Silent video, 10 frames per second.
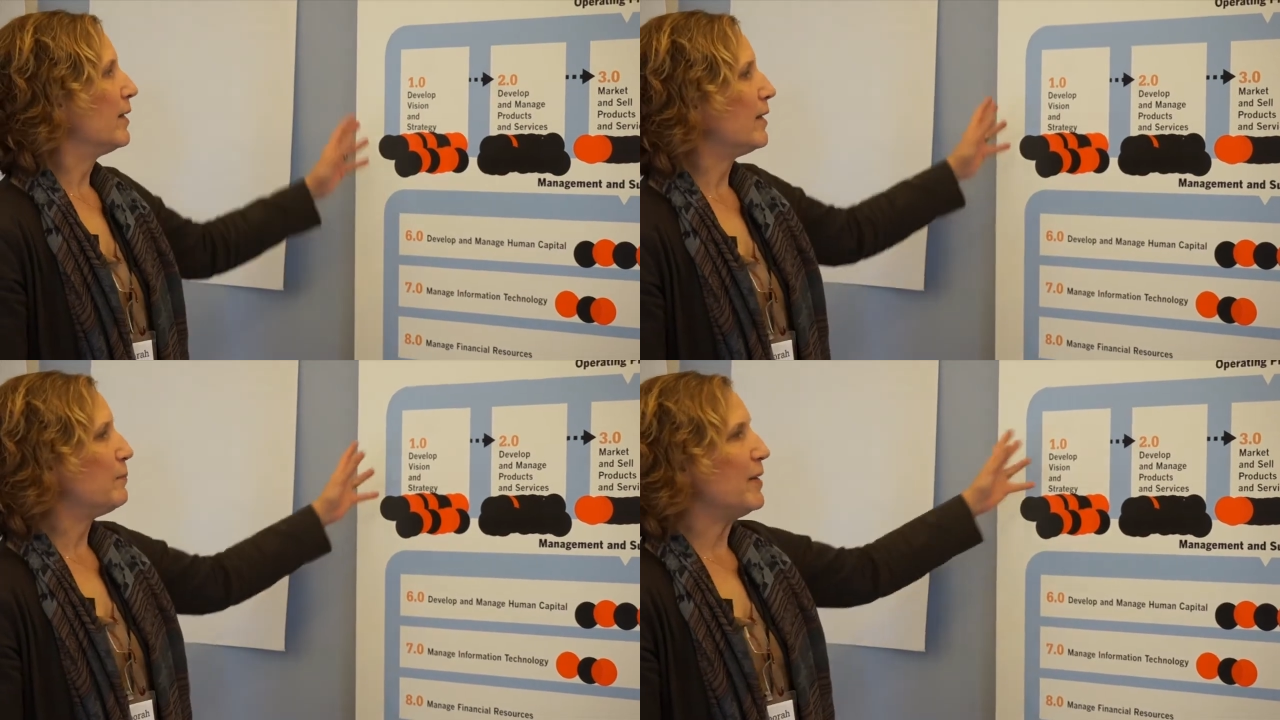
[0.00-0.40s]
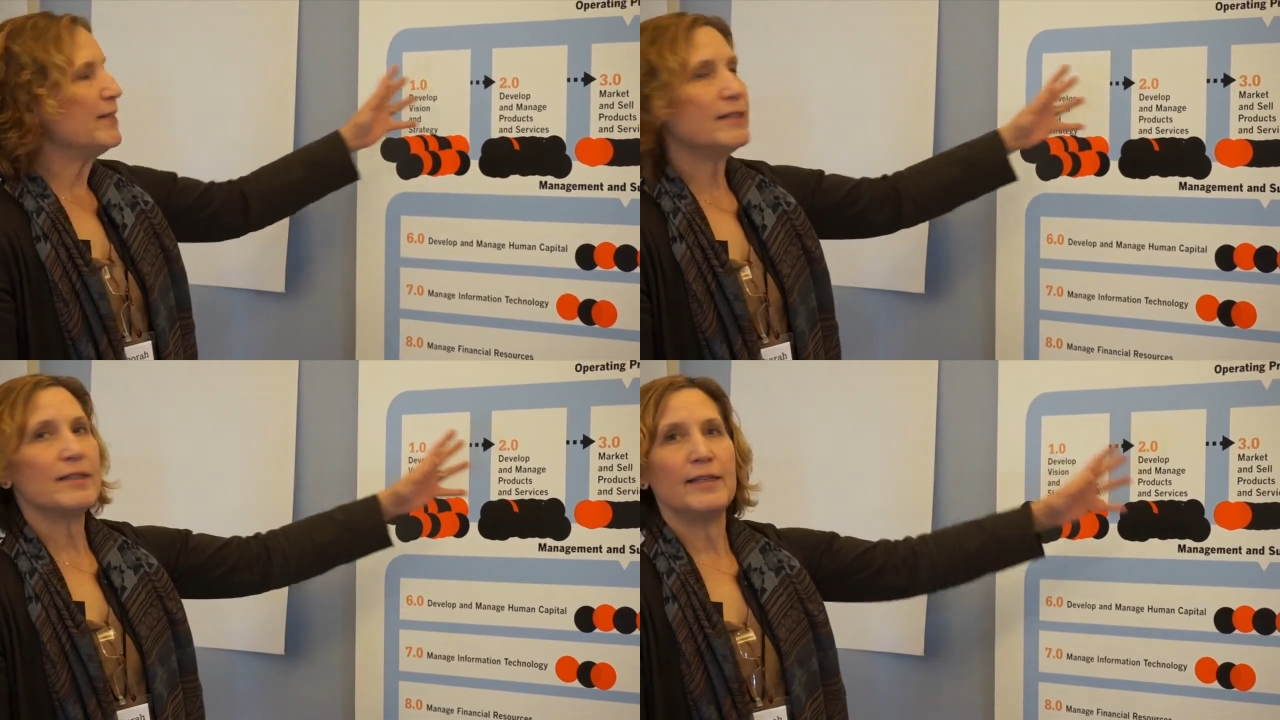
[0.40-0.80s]
that
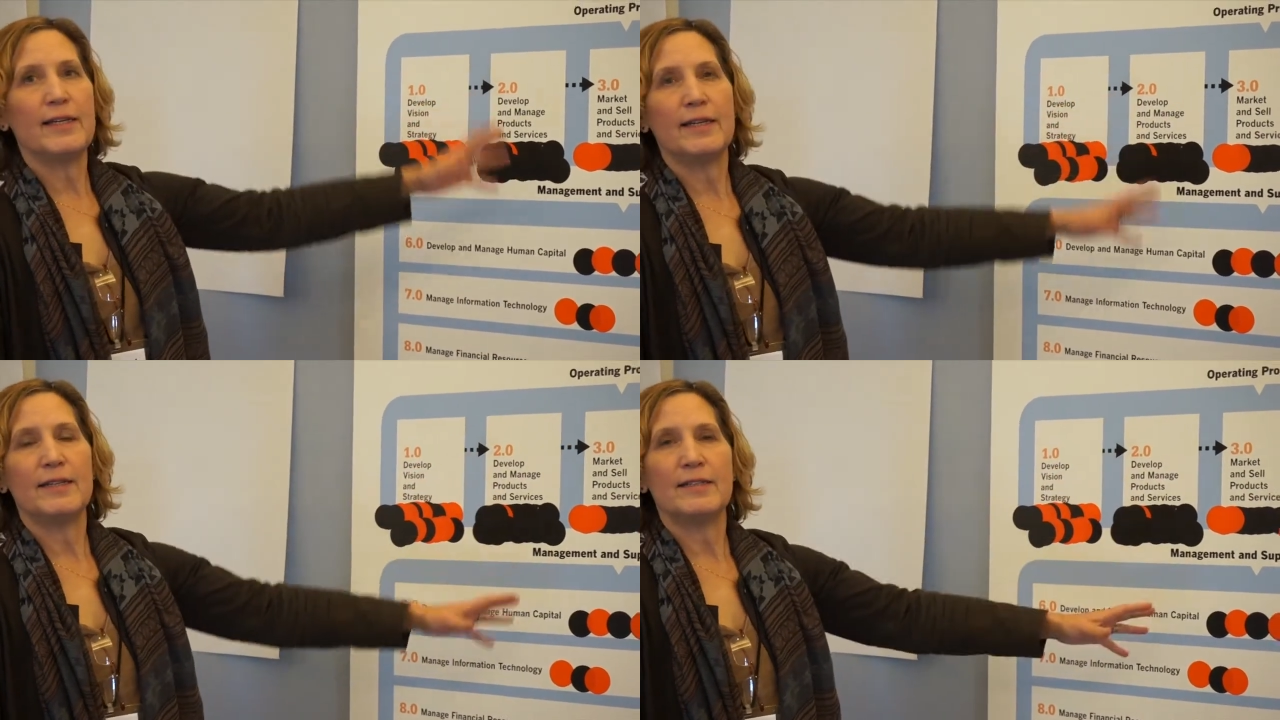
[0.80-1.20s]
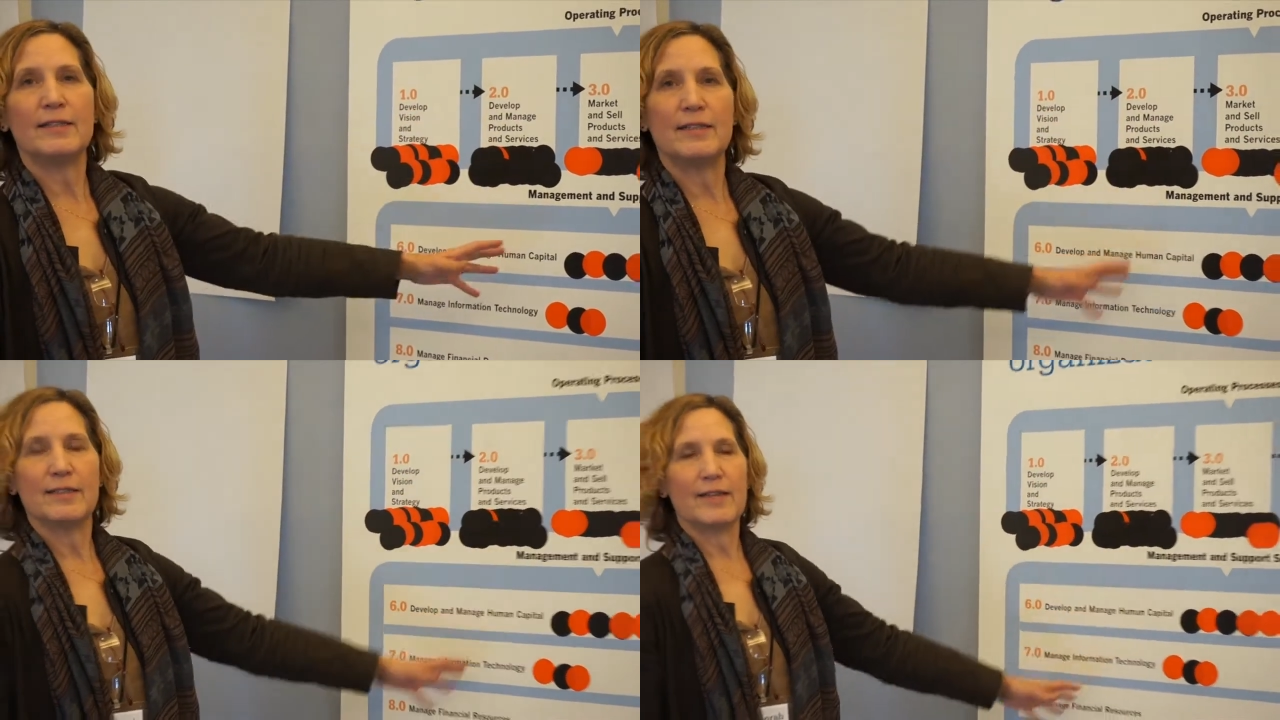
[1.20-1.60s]
basically
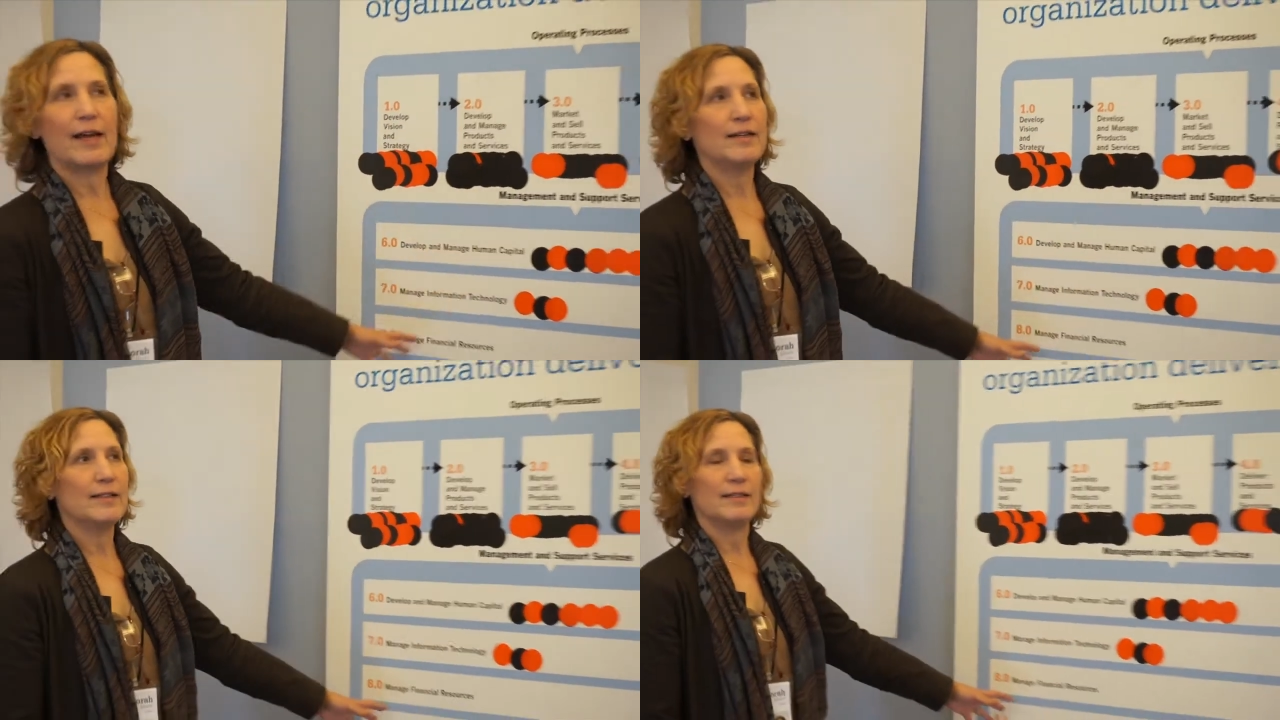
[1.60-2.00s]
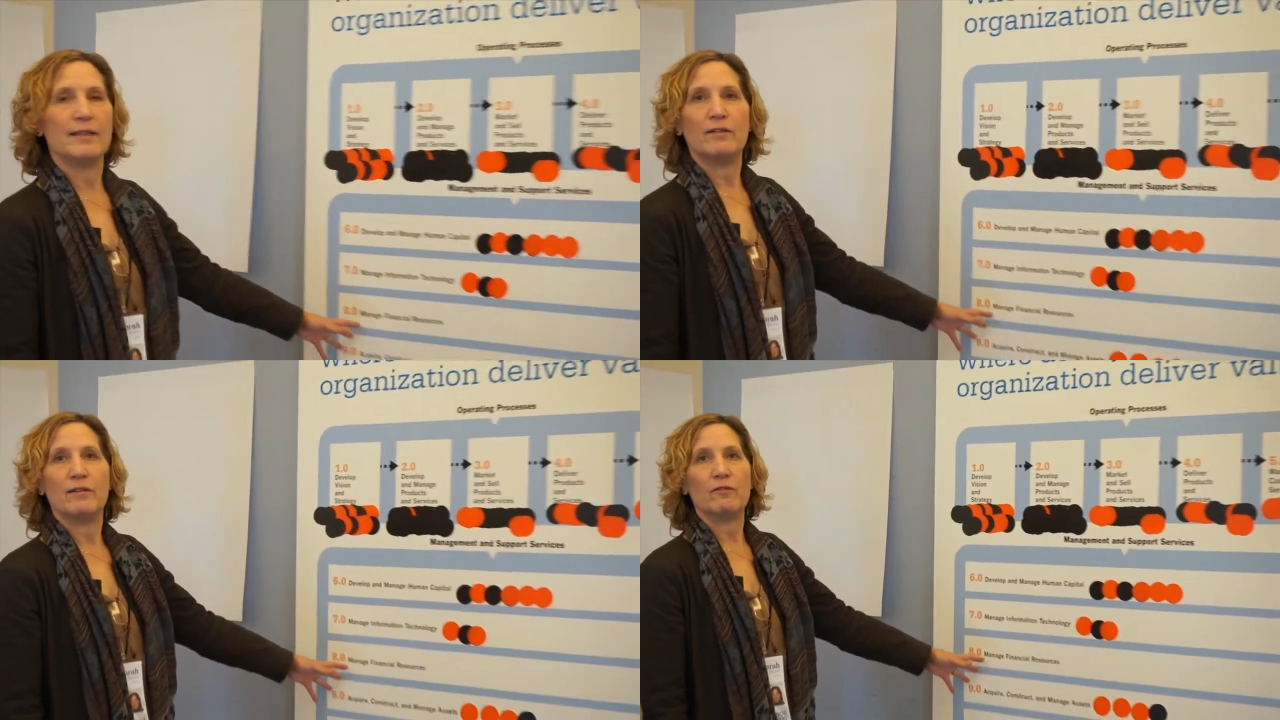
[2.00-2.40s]
is the
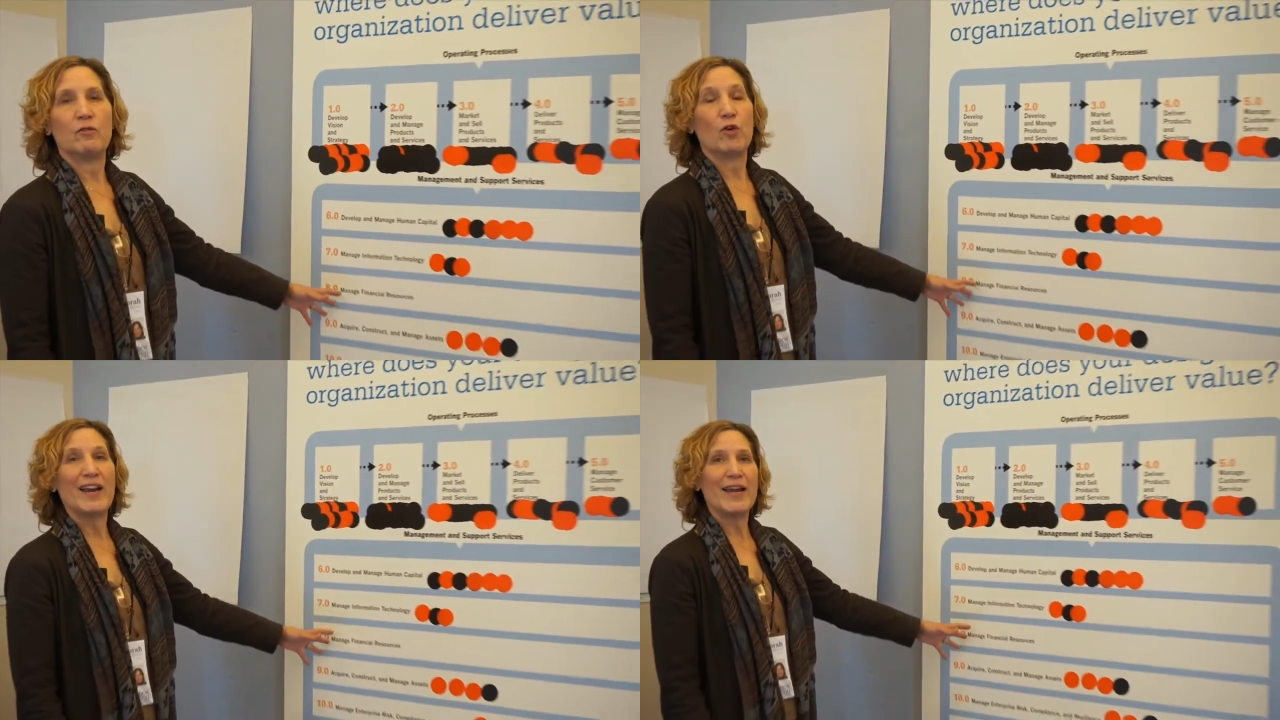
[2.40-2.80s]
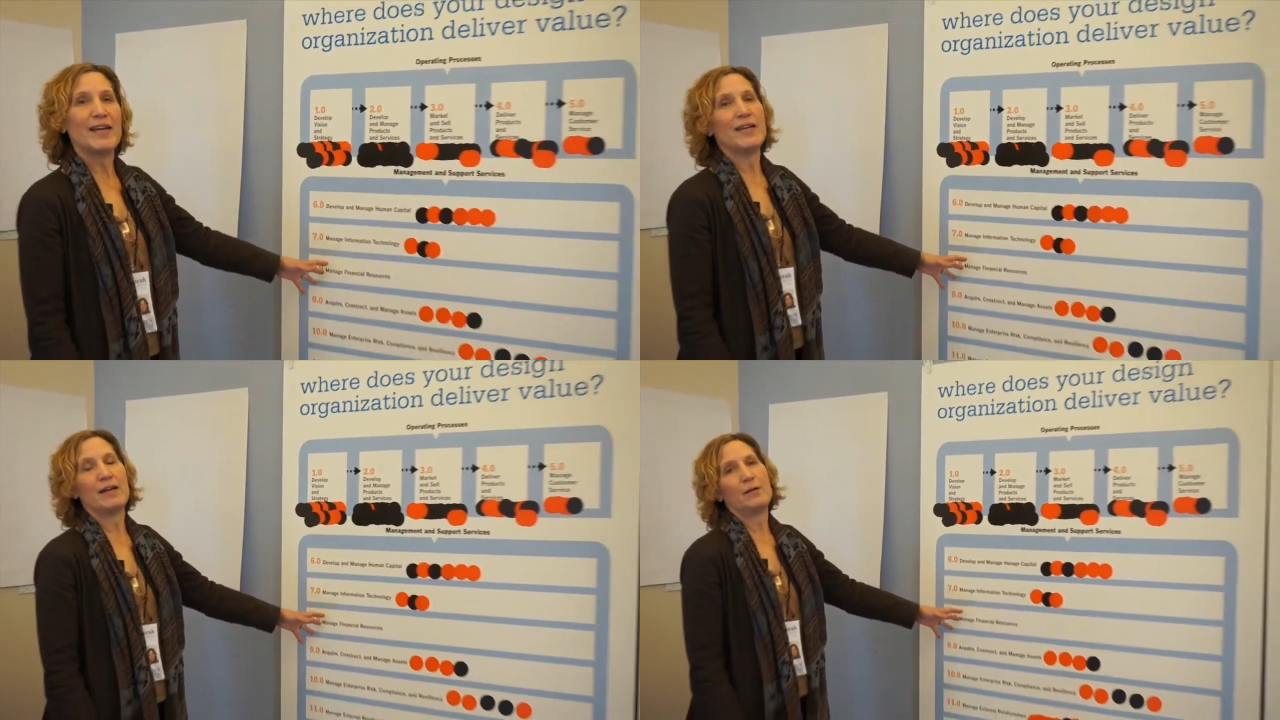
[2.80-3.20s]
skeleton for
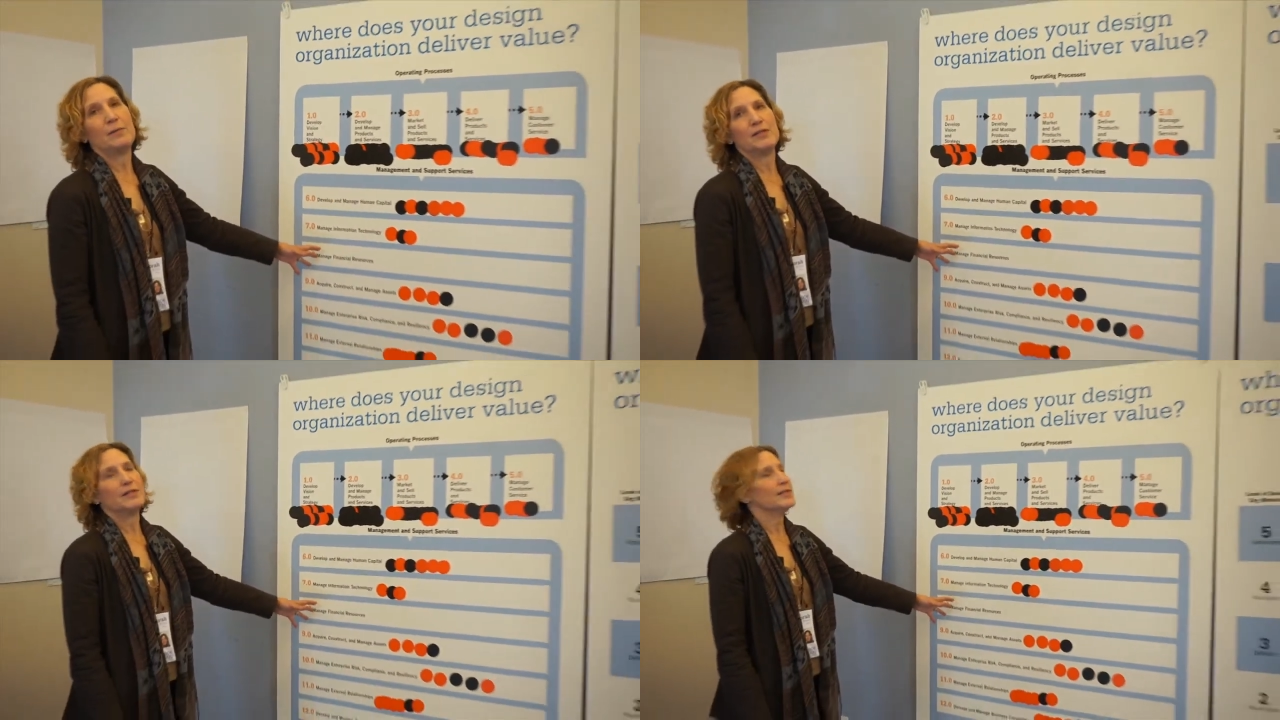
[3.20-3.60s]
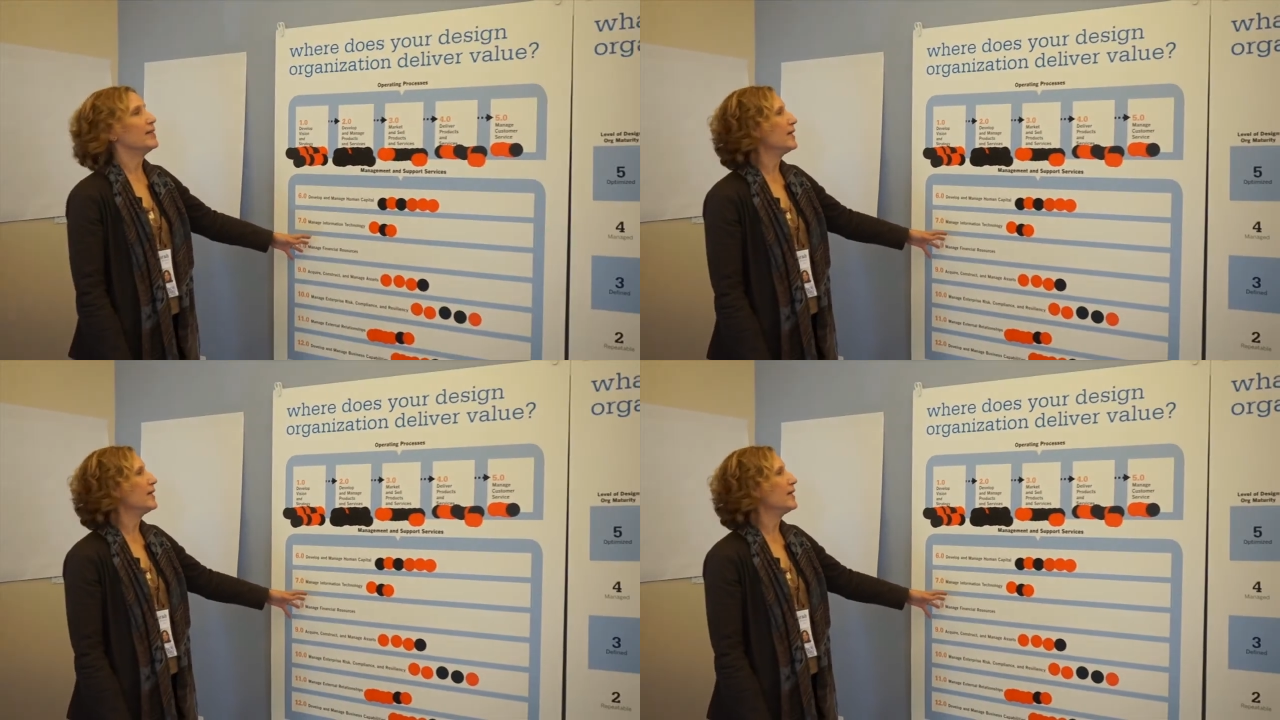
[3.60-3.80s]
any kind of business, any